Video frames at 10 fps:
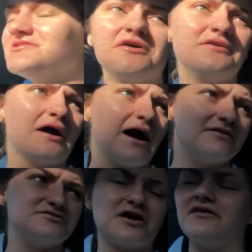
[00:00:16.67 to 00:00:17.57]
don't know how
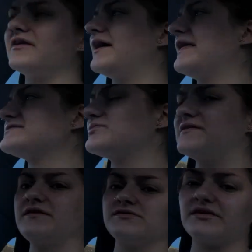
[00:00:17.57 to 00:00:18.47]
to drive. Like, that's what
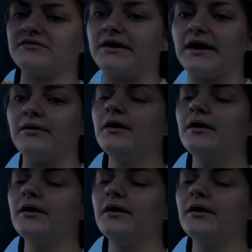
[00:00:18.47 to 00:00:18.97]
it feels like right now.